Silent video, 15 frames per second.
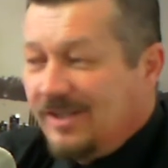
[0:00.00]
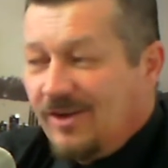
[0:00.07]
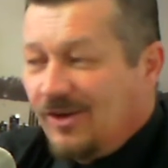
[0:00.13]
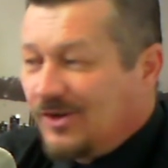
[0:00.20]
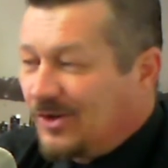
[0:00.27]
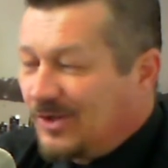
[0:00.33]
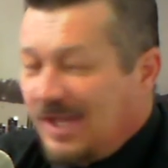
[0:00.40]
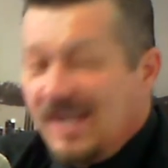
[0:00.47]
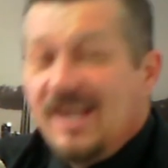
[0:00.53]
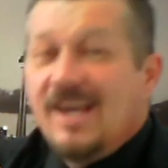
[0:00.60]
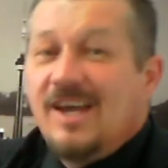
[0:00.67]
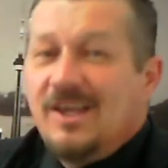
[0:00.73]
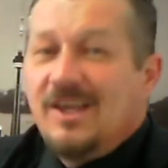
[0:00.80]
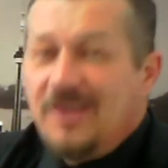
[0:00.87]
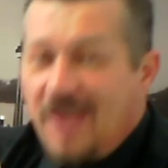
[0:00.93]
No,
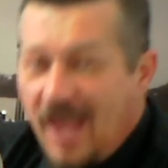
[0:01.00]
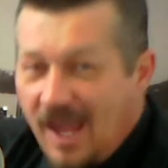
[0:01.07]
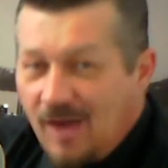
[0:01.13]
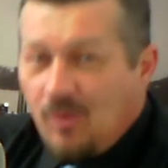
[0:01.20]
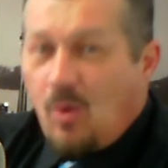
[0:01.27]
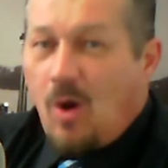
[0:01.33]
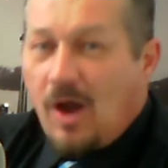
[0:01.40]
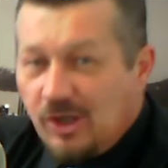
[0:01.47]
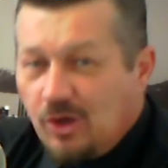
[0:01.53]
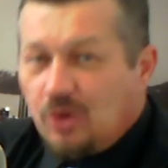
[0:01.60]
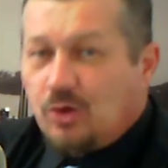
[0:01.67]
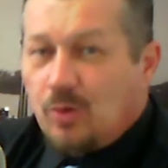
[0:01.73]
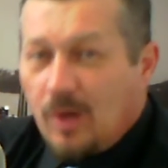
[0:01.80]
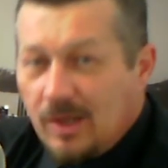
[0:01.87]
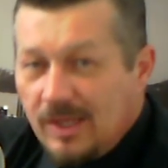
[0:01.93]
they want you
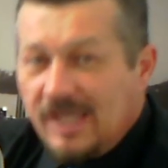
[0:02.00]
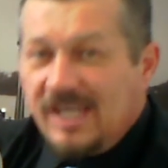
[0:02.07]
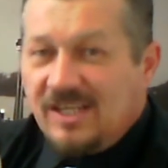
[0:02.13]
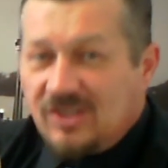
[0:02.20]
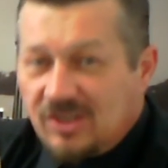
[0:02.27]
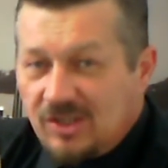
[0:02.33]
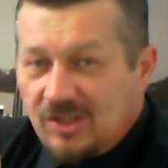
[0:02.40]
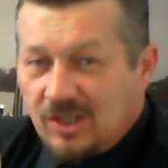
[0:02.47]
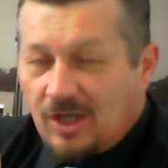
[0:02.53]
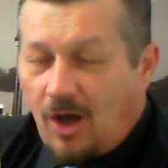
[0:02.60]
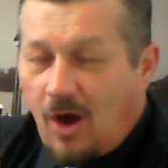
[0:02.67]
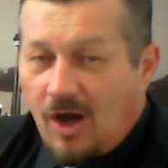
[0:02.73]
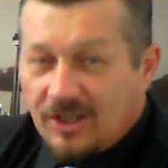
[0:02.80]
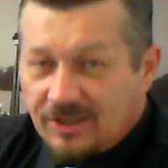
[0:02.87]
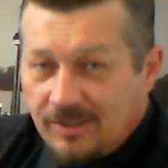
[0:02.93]
to at least to
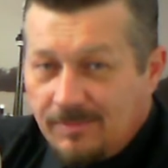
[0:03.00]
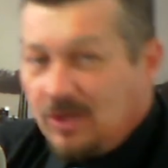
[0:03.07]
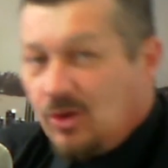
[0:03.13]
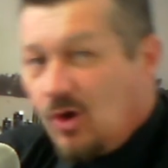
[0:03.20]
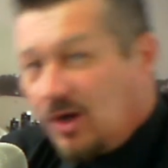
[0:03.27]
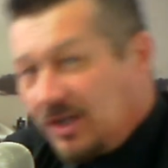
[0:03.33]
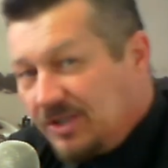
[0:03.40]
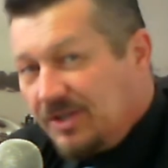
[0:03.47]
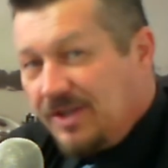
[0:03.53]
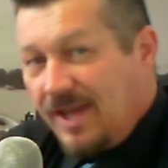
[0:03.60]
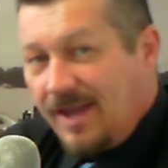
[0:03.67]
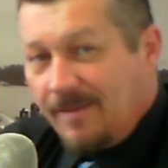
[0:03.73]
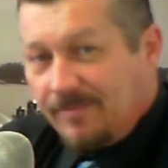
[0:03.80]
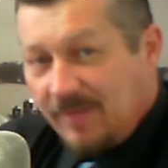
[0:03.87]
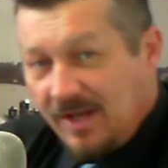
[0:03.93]
constantly be looking to
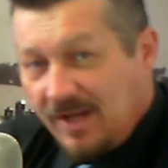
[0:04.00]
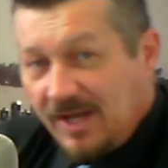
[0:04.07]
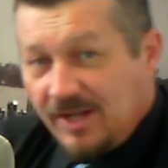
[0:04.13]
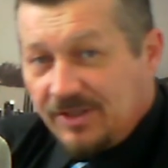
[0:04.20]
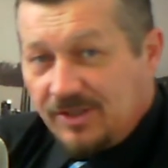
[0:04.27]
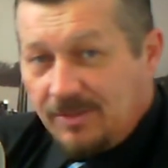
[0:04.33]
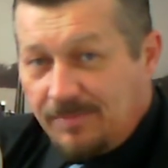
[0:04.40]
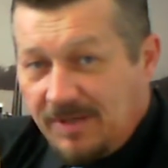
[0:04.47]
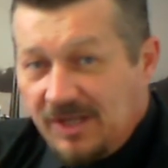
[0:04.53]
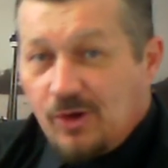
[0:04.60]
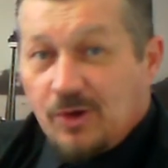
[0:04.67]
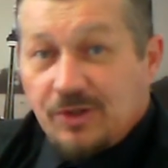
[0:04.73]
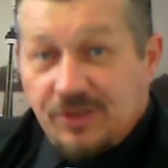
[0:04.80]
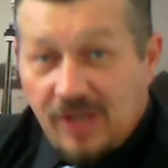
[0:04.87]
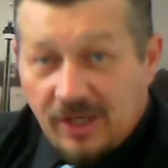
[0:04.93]
them to be
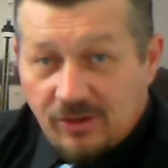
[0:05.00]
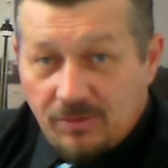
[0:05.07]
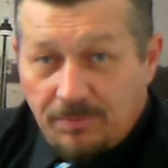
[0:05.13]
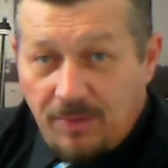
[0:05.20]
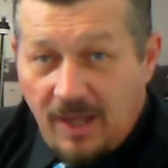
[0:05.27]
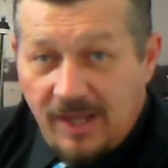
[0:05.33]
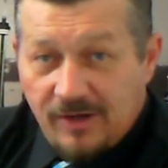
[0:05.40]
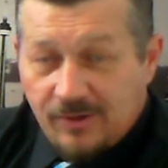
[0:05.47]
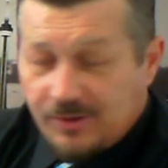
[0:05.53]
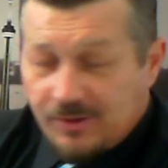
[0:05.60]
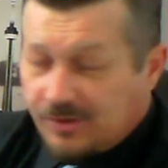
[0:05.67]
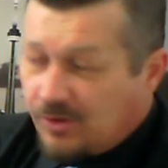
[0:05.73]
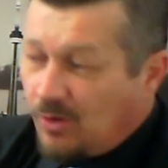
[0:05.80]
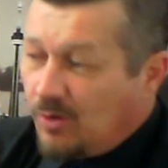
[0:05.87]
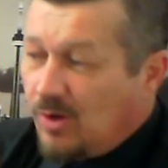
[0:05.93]
your central planners.
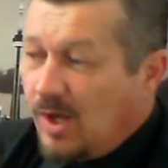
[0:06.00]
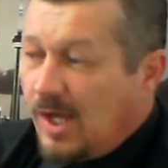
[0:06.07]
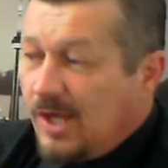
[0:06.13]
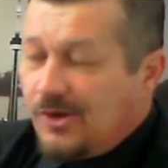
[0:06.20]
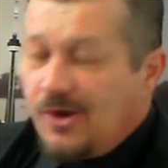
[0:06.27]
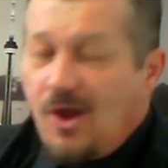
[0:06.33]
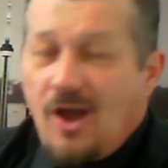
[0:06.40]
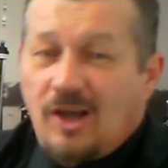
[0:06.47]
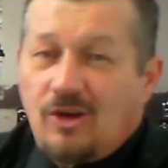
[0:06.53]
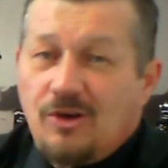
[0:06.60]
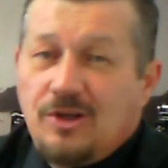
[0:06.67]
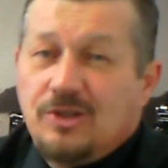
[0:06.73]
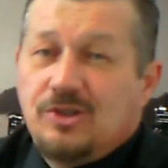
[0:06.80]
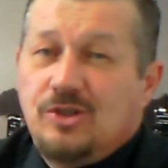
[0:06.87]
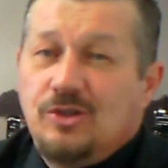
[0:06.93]
So they're not
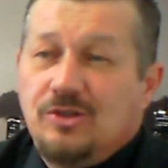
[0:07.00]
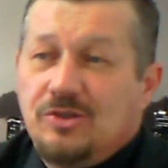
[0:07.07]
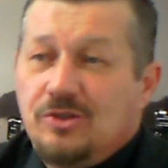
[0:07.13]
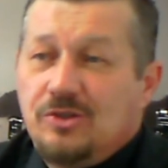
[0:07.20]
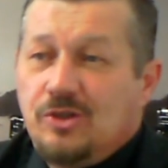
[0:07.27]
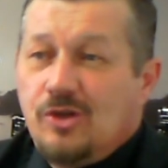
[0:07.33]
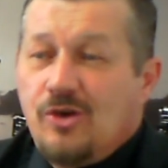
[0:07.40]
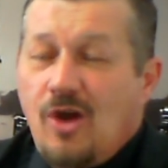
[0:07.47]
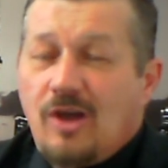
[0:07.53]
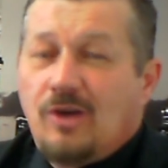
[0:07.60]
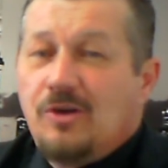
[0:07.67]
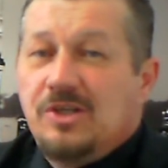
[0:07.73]
going to